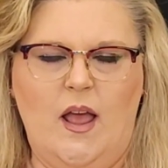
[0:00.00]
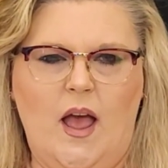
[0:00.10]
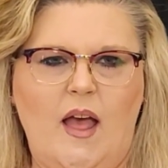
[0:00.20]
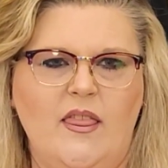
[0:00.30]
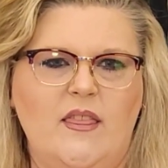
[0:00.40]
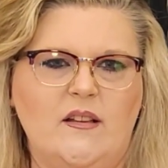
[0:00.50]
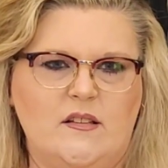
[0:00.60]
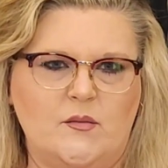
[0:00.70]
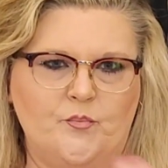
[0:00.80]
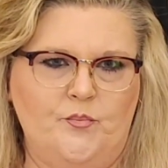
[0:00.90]
at
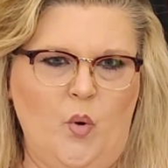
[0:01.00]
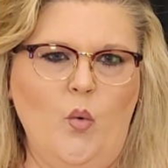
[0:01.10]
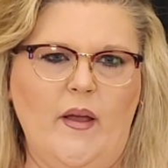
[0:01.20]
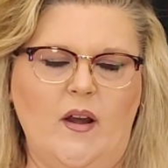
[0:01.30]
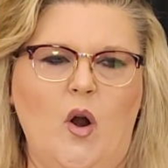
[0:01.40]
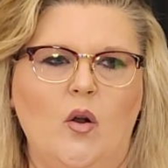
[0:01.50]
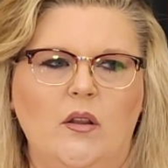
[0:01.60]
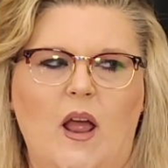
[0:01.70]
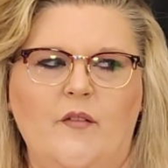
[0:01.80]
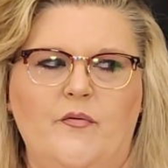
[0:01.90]
this point, her
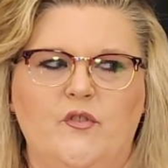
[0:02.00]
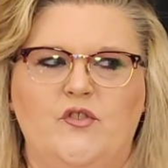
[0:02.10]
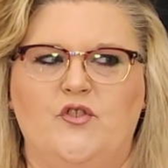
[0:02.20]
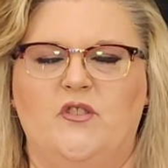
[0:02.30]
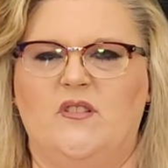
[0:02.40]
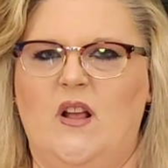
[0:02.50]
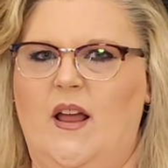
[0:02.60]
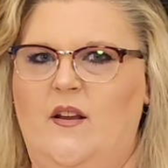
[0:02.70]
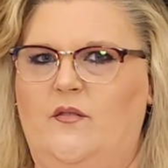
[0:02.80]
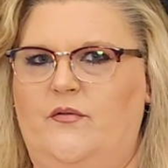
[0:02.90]
life was just
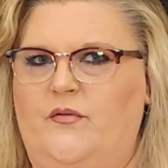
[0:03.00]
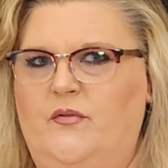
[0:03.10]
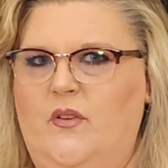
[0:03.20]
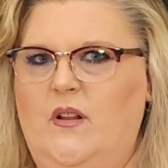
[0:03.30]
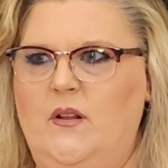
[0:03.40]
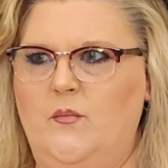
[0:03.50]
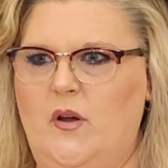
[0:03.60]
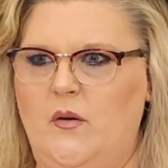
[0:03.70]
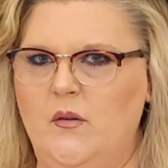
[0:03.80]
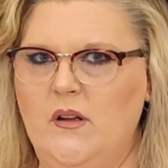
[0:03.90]
kind of in limbo.
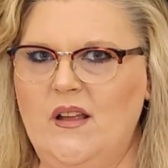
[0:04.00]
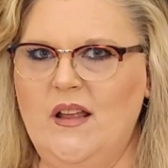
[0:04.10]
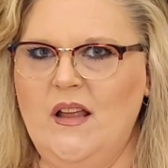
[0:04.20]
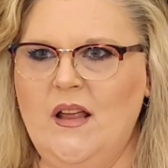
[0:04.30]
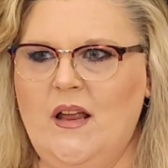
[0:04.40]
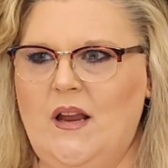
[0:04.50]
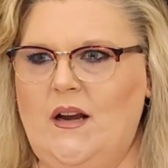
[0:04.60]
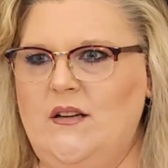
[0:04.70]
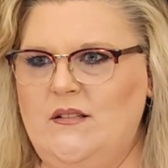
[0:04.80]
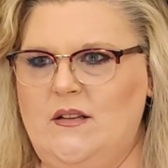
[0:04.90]
And
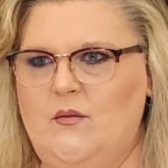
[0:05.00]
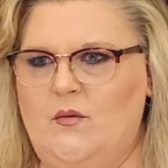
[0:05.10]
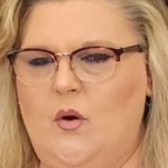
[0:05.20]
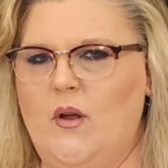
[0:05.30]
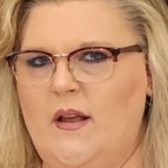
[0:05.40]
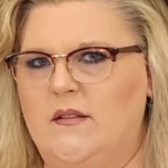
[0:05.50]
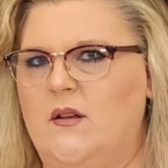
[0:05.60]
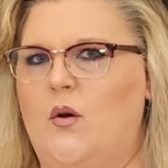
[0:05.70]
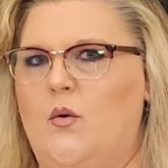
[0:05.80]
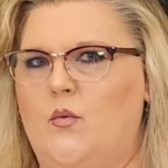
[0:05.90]
I said, okay,
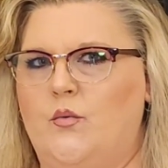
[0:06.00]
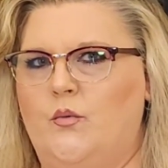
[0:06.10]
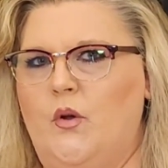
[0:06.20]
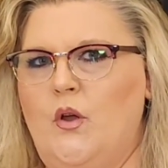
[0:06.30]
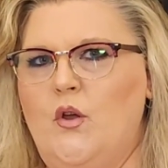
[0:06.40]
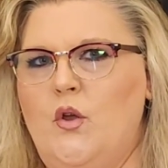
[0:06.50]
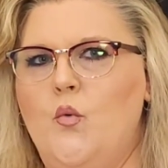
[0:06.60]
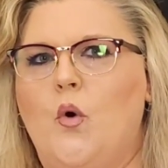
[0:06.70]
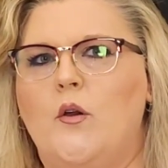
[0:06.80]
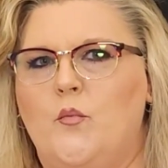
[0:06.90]
so you
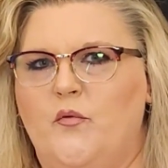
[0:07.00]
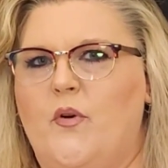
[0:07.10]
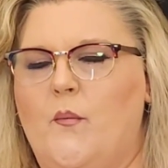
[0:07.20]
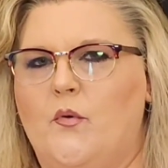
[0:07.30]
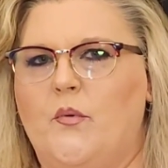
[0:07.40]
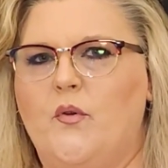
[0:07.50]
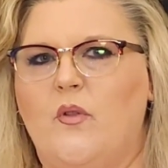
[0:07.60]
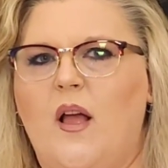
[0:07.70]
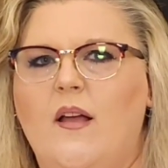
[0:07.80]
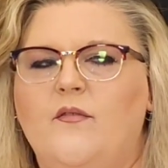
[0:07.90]
want to move forward with your
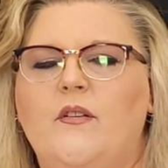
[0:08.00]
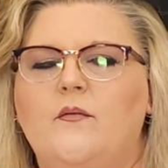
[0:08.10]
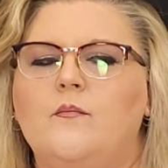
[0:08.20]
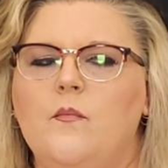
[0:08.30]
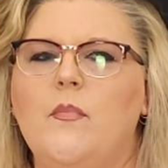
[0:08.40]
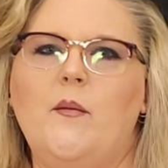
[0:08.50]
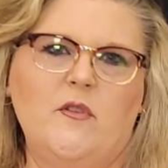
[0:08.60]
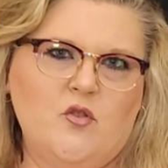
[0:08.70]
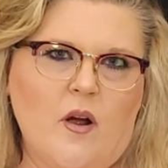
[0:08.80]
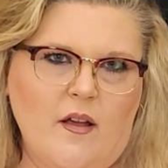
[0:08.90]
life and
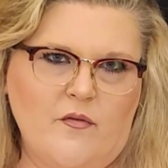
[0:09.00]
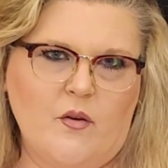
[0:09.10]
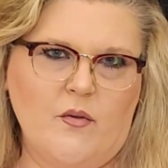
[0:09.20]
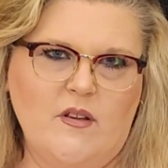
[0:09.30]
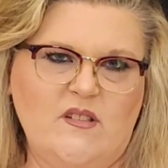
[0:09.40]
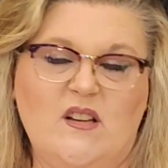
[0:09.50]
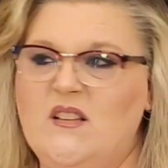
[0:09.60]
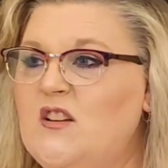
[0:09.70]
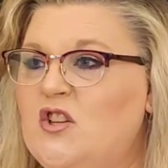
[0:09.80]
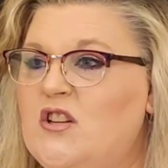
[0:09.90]
maybe try a few of these things.
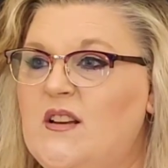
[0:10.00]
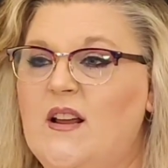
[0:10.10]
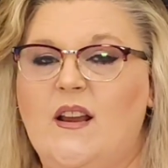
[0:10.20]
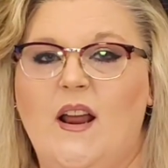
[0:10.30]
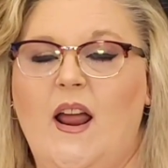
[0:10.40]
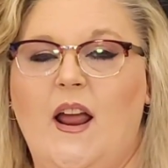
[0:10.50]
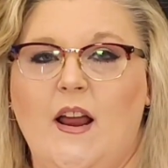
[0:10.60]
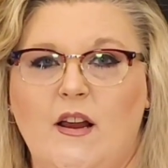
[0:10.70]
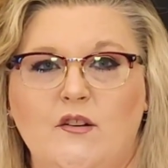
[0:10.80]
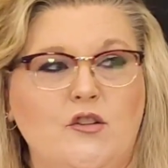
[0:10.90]
And she did.
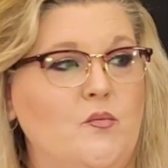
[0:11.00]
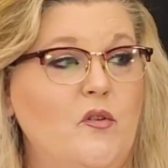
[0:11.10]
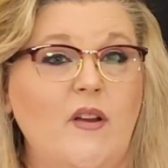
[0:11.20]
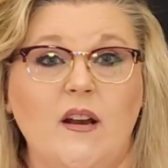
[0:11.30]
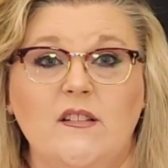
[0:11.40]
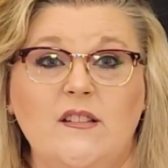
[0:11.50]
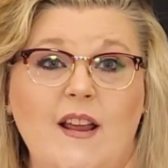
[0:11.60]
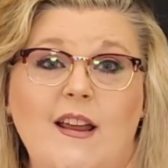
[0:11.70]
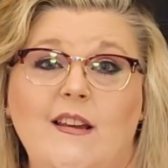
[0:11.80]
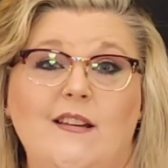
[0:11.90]
And she moved out of
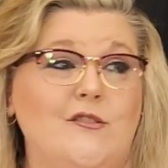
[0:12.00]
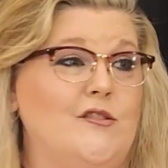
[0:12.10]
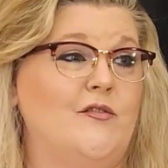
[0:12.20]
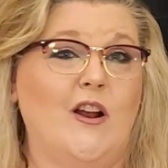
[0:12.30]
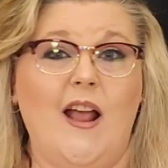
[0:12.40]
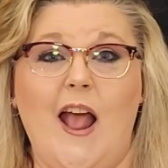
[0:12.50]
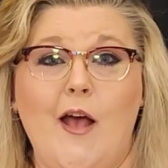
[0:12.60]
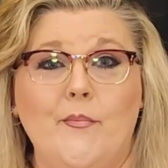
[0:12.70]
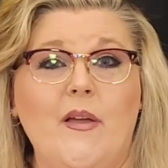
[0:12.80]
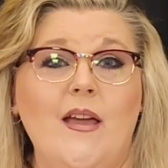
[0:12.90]
state and she's very
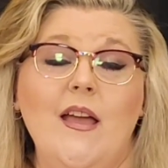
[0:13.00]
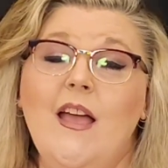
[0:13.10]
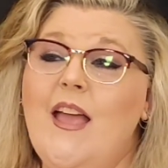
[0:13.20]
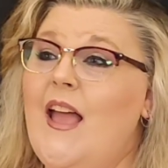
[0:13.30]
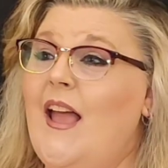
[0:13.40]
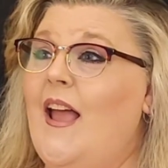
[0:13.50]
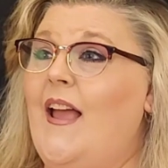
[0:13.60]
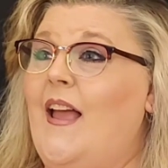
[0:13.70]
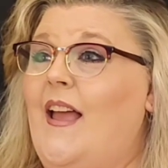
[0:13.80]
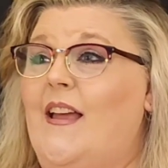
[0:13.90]
happy.
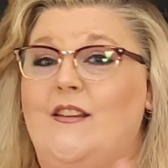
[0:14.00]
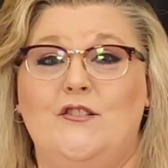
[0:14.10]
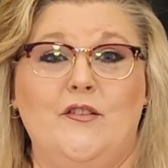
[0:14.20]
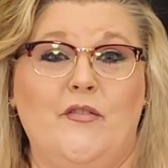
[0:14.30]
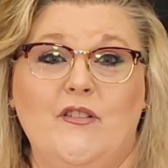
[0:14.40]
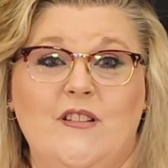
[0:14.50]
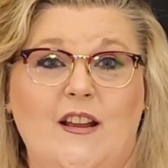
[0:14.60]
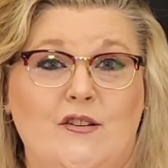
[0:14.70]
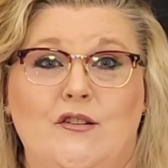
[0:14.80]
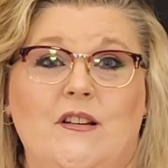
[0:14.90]
And she feels
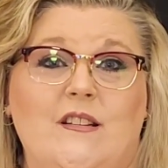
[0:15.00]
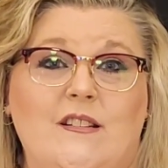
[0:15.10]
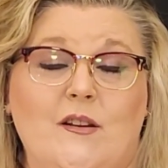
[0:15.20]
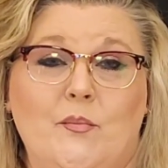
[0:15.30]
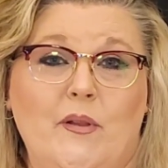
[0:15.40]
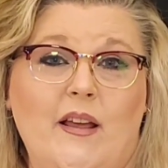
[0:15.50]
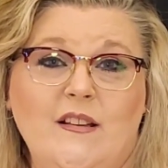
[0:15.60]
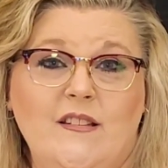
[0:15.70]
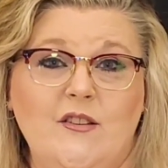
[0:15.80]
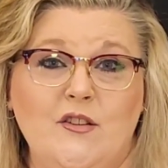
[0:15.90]
like she is in a
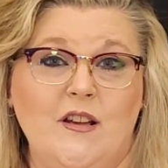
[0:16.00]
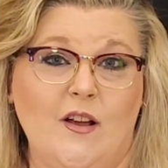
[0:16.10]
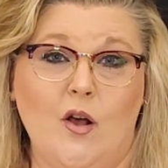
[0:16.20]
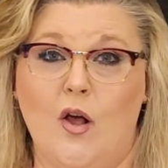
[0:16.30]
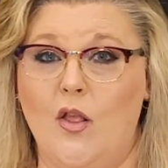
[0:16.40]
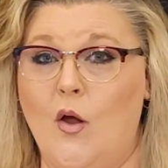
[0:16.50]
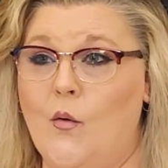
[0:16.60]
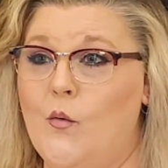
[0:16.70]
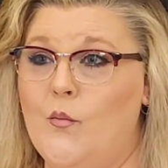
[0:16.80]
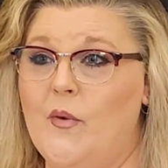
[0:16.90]
place that she can call
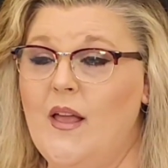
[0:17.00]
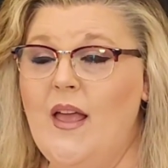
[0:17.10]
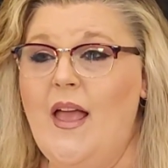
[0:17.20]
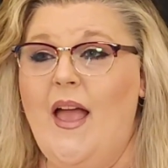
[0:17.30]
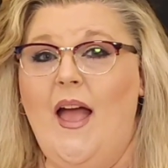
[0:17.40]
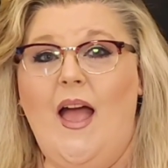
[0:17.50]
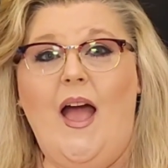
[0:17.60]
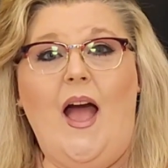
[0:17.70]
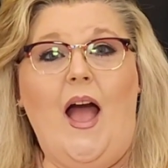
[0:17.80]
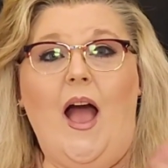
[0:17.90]
home.
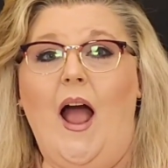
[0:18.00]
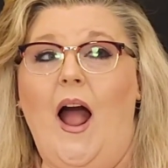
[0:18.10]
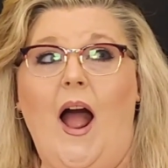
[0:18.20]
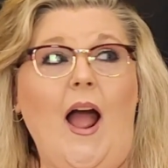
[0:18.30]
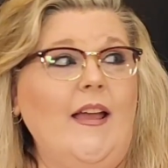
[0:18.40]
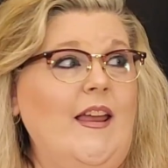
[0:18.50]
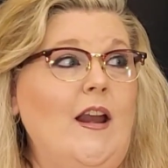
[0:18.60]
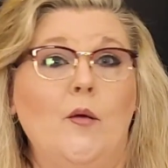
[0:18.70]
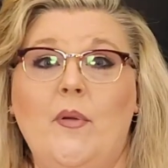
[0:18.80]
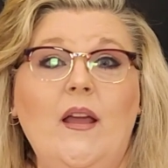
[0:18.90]
I
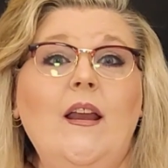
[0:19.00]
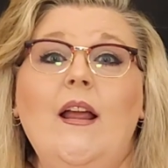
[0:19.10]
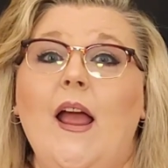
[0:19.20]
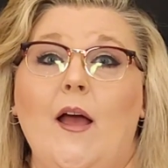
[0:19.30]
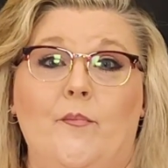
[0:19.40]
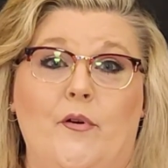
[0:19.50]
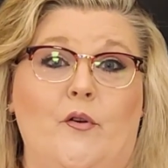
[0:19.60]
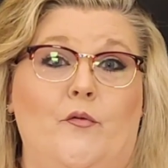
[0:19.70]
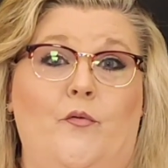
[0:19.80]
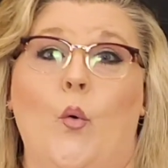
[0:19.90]
cannot be any
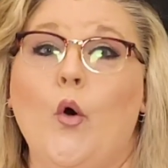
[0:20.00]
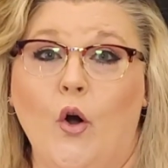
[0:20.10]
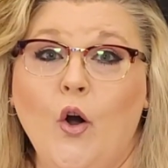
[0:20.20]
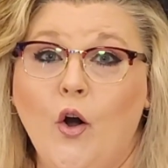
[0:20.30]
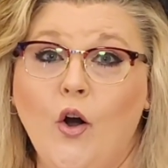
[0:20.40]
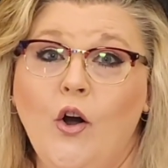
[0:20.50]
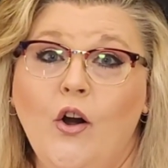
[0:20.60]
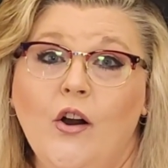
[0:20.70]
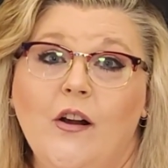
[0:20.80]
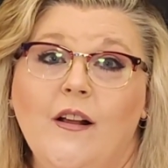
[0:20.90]
happier for her.
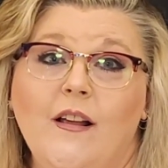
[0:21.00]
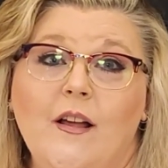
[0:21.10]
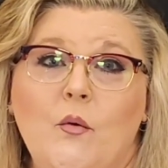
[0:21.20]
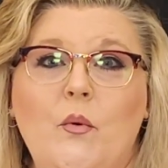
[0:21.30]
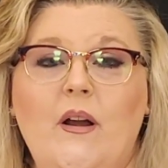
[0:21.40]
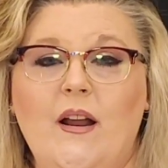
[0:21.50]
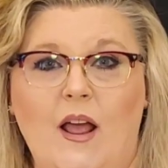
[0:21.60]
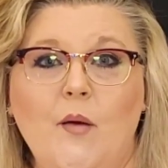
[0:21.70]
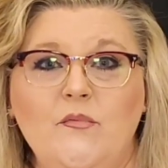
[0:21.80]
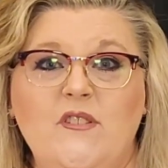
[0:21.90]
When it
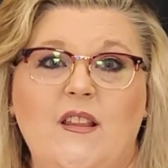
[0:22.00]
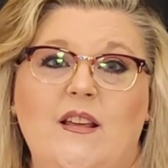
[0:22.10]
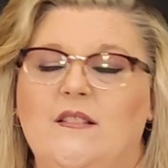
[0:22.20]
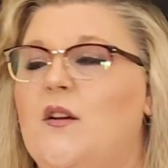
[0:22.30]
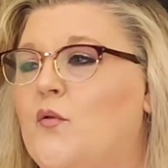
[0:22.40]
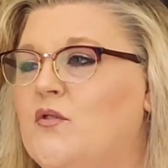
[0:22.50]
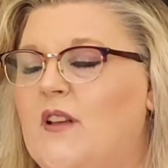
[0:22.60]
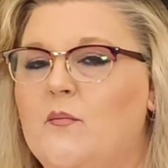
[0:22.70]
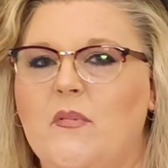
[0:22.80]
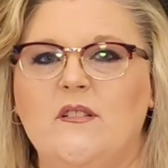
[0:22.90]
comes to this, now, of course,
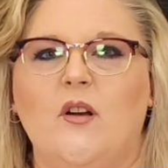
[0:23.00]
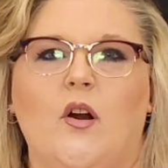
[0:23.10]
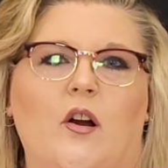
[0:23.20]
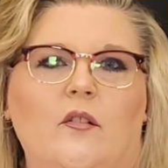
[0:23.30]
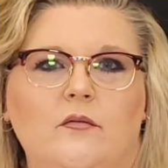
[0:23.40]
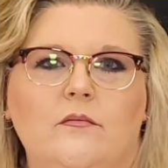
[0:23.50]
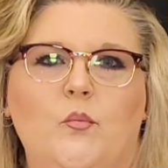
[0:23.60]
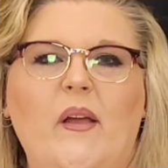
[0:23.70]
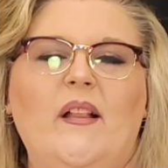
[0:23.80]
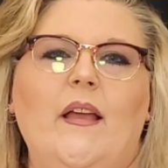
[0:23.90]
I miss our
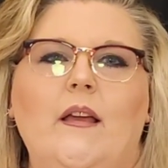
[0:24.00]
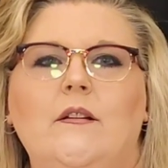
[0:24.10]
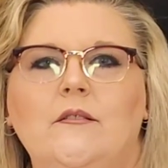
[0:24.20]
weekly,